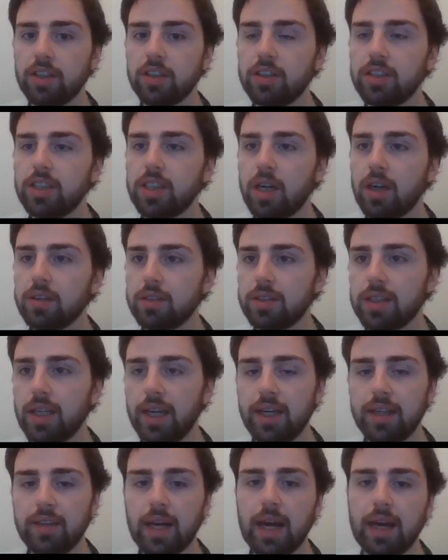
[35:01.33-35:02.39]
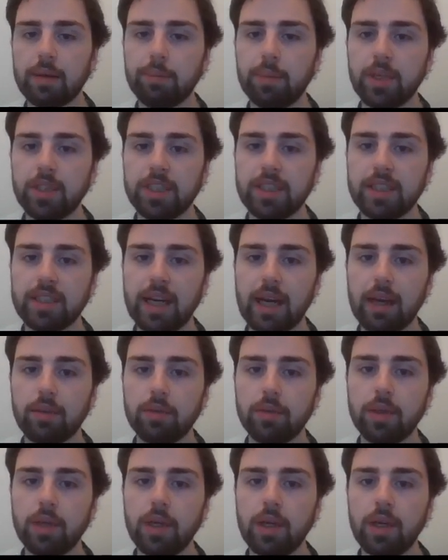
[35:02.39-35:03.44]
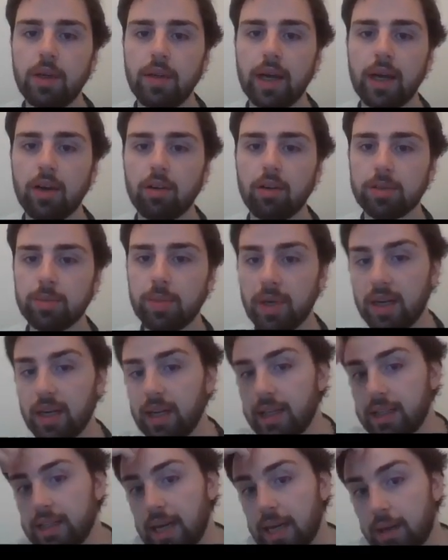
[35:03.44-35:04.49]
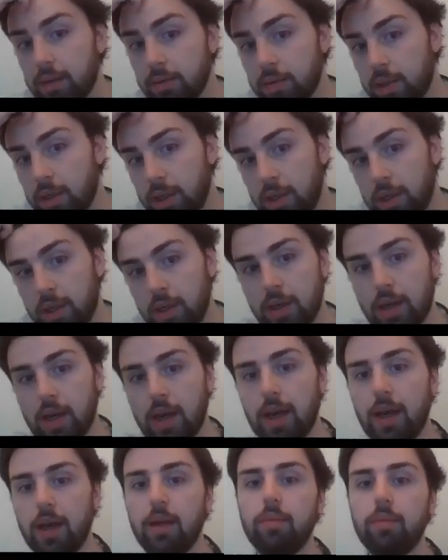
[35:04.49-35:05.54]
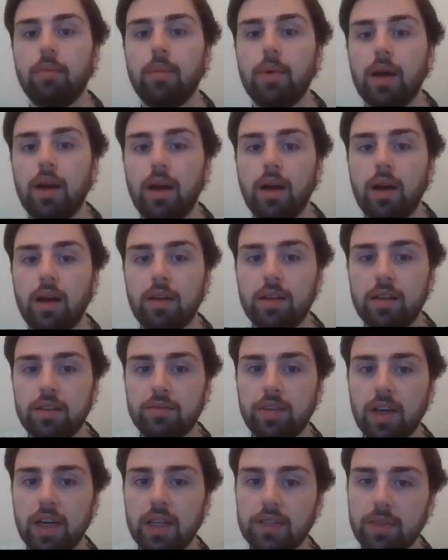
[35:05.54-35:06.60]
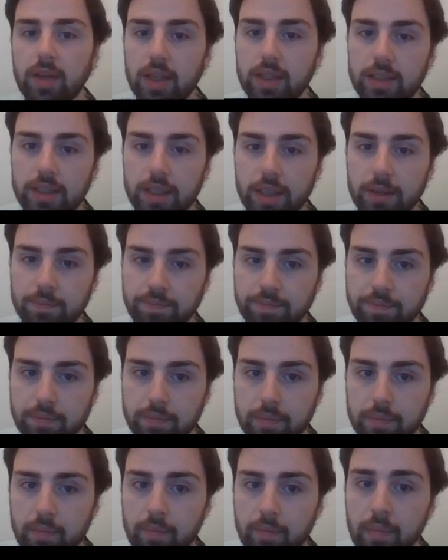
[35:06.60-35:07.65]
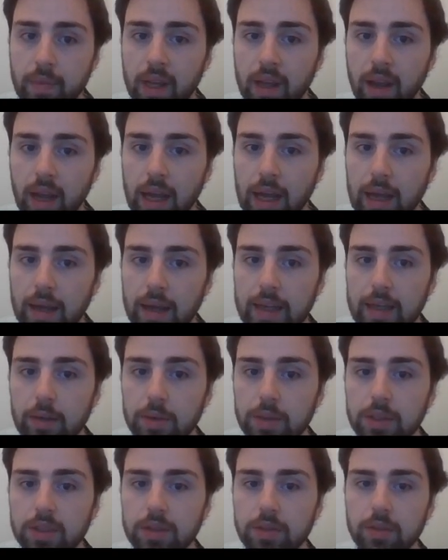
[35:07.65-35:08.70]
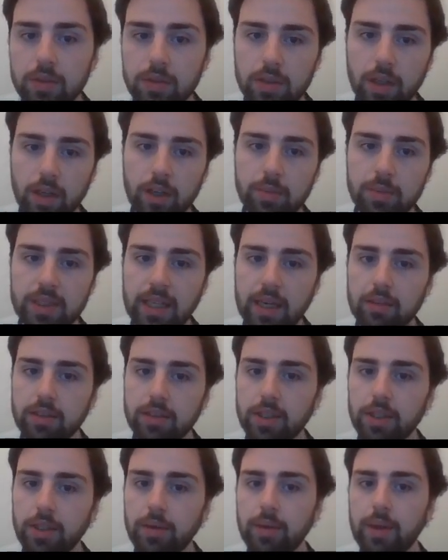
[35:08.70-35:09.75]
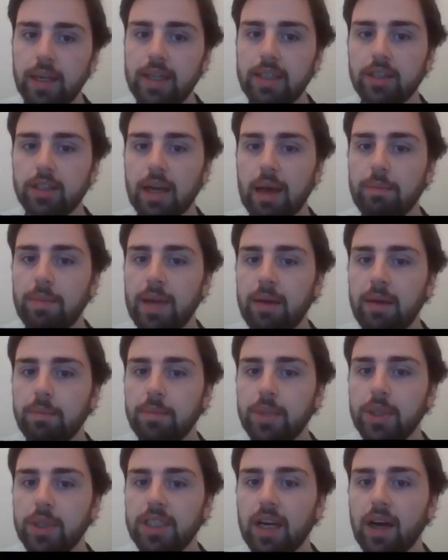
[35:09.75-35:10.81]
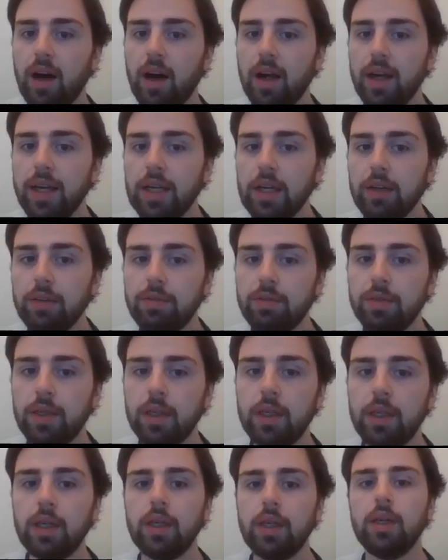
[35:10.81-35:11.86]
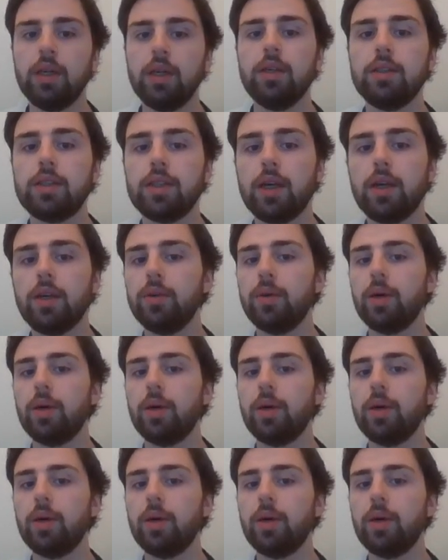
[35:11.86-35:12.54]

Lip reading: could start to take that budget down, that cost per click down, and vice versa. It also comes down to, is your campaign budget high enough? So